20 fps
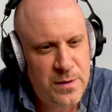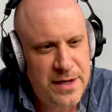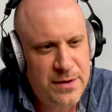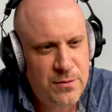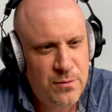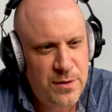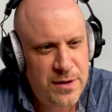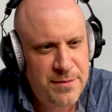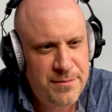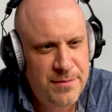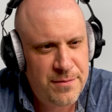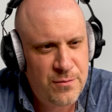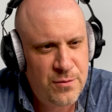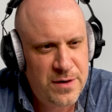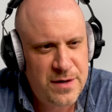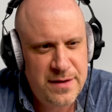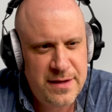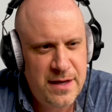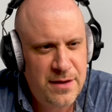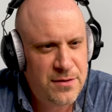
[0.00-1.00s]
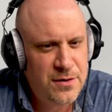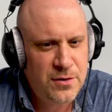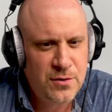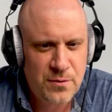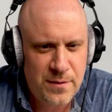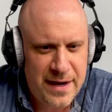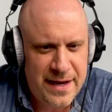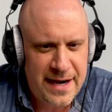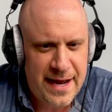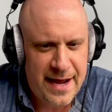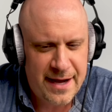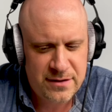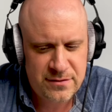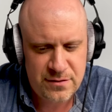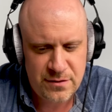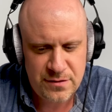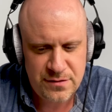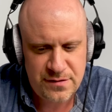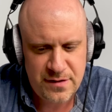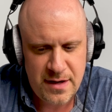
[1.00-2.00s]
week. One of the other great
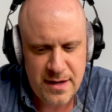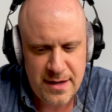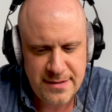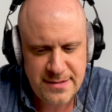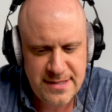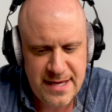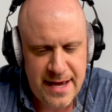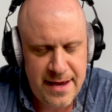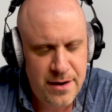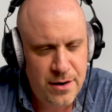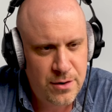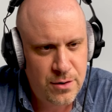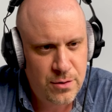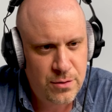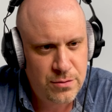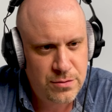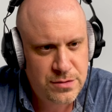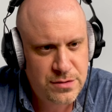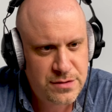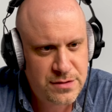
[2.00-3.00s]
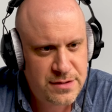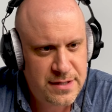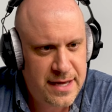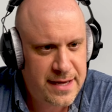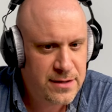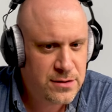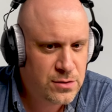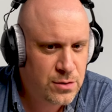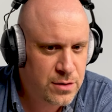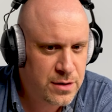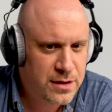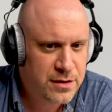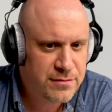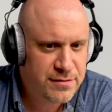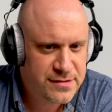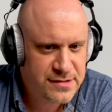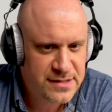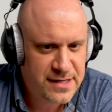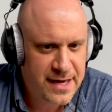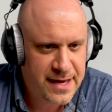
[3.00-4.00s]
actors, Teo
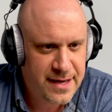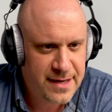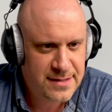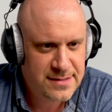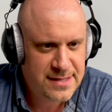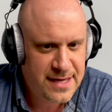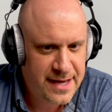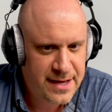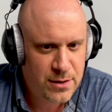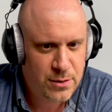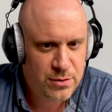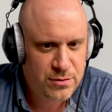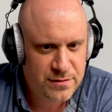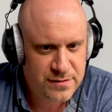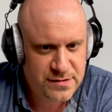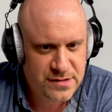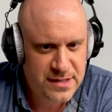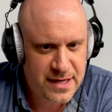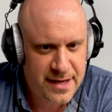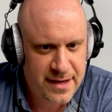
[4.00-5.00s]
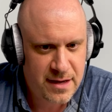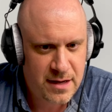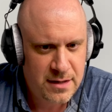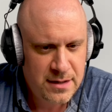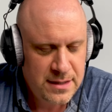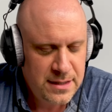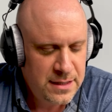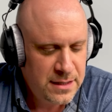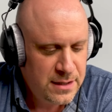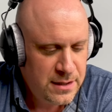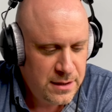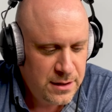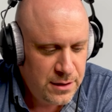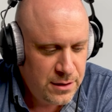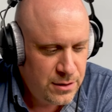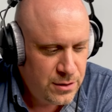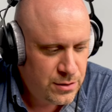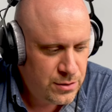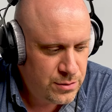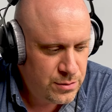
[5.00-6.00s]
Christea,
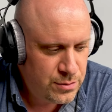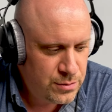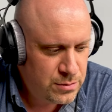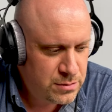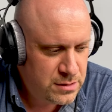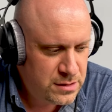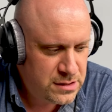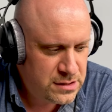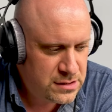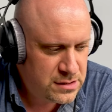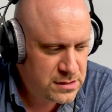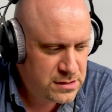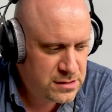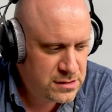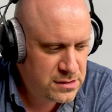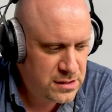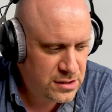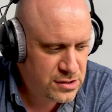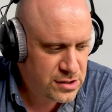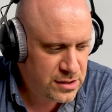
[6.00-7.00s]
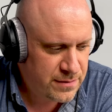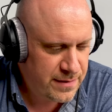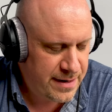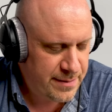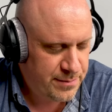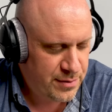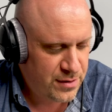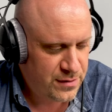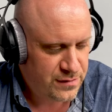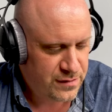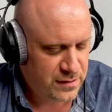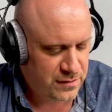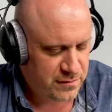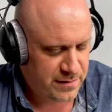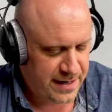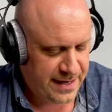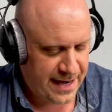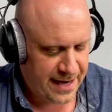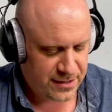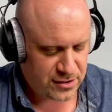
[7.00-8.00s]
who is such a great person,
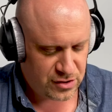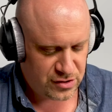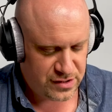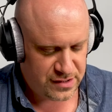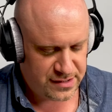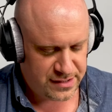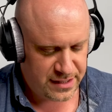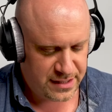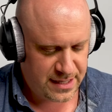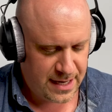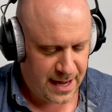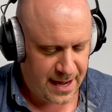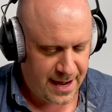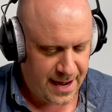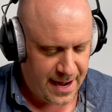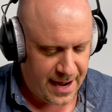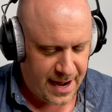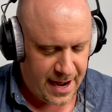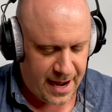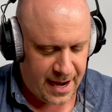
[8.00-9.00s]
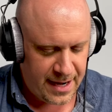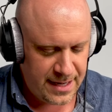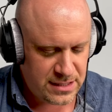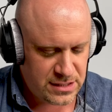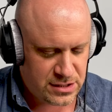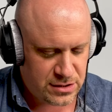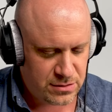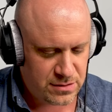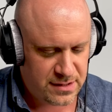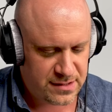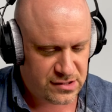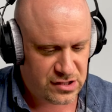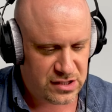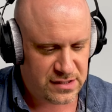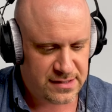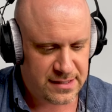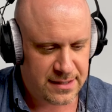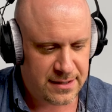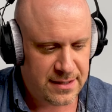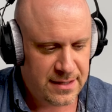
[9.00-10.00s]
great actor, she said, I do this. She
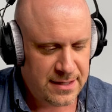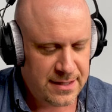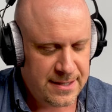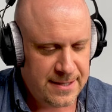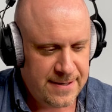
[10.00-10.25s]
said,